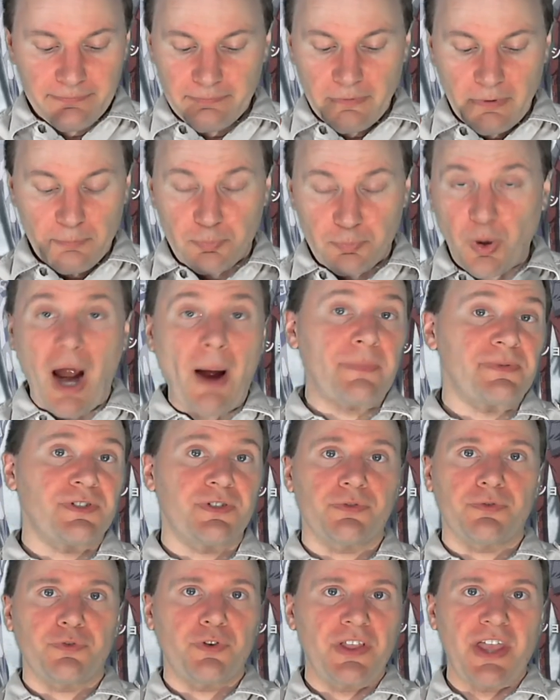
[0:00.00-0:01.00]
Props
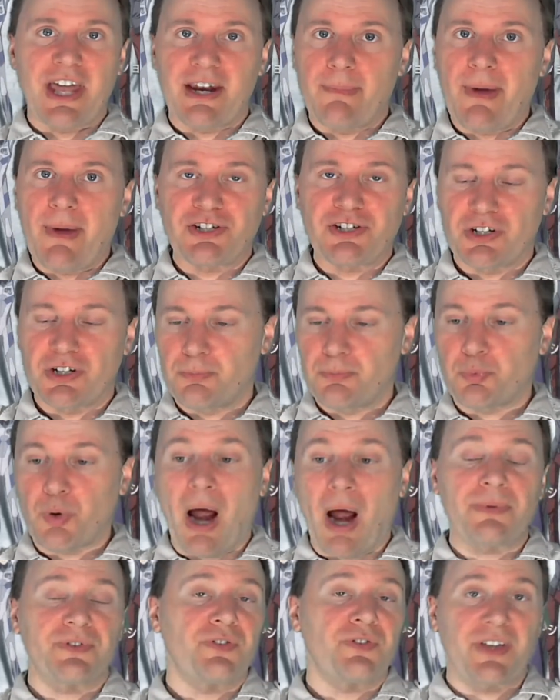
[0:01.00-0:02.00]
for the animation,
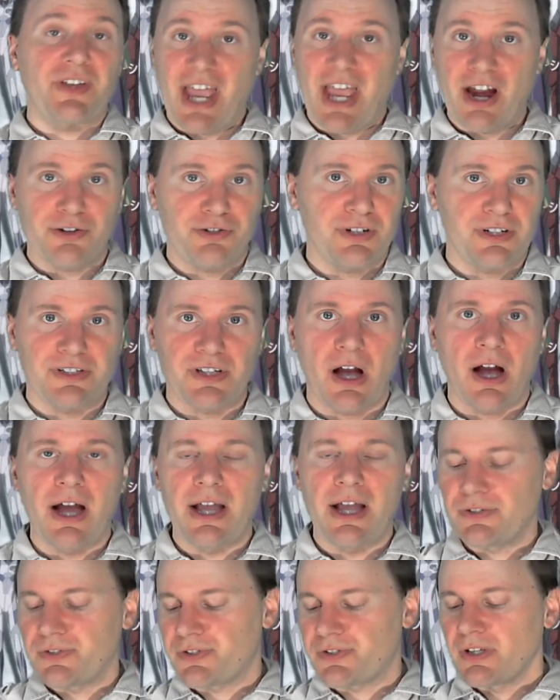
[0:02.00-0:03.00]
props for the character
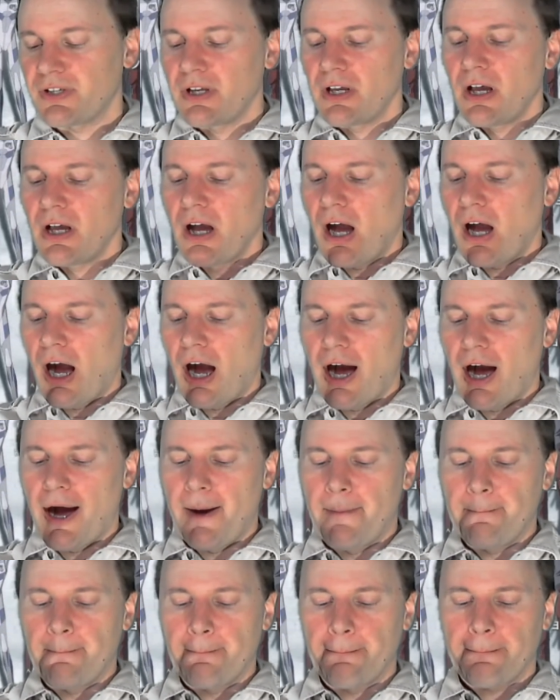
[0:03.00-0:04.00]
designs.
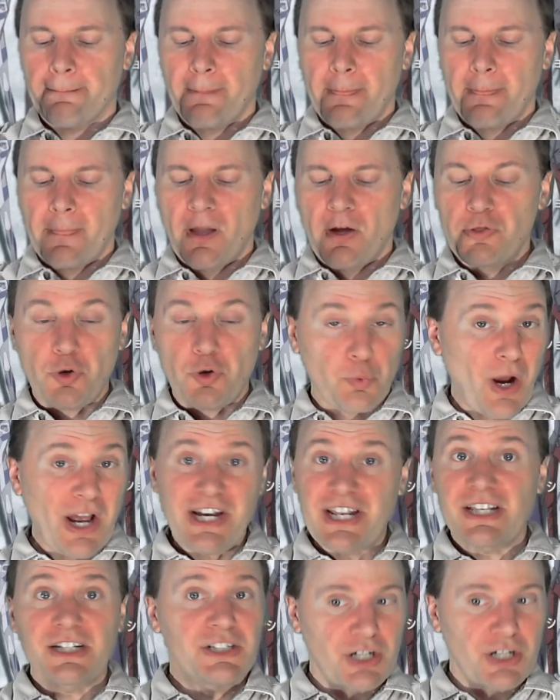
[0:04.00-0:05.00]
The
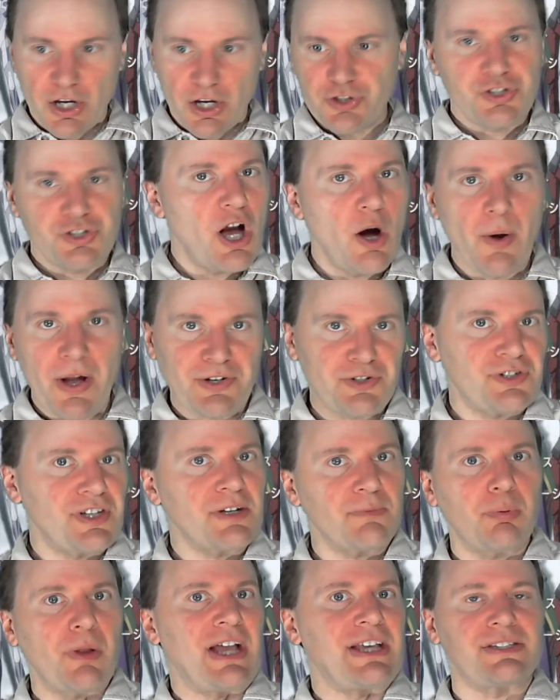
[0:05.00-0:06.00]
writing does go interesting
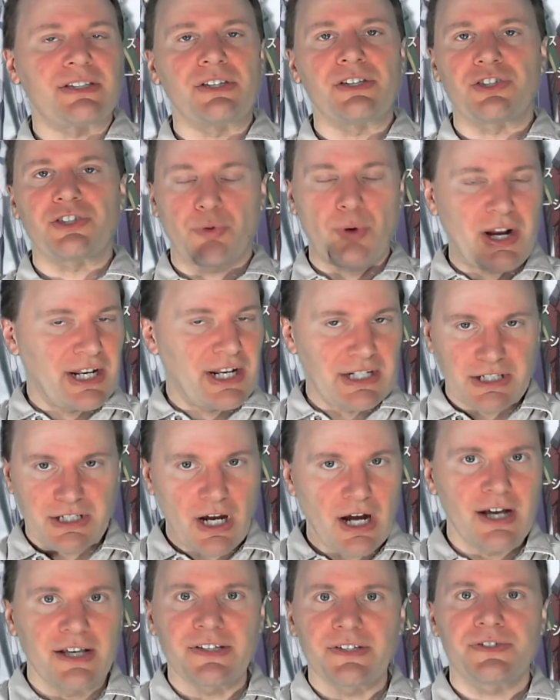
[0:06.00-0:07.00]
places. The writing
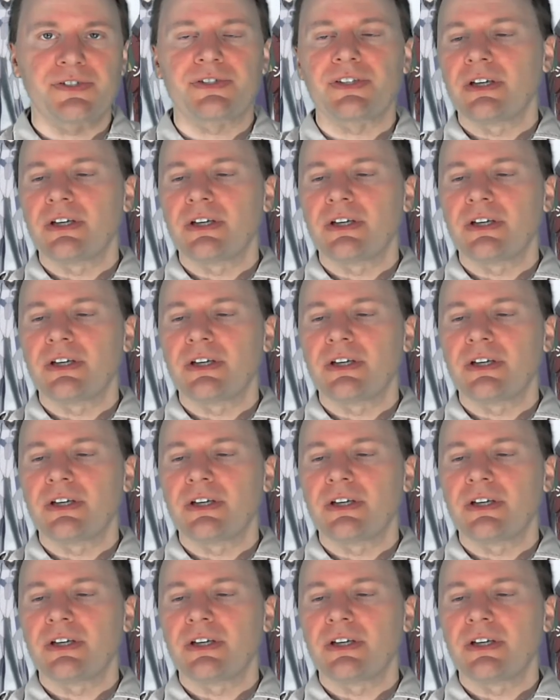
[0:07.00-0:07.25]
does...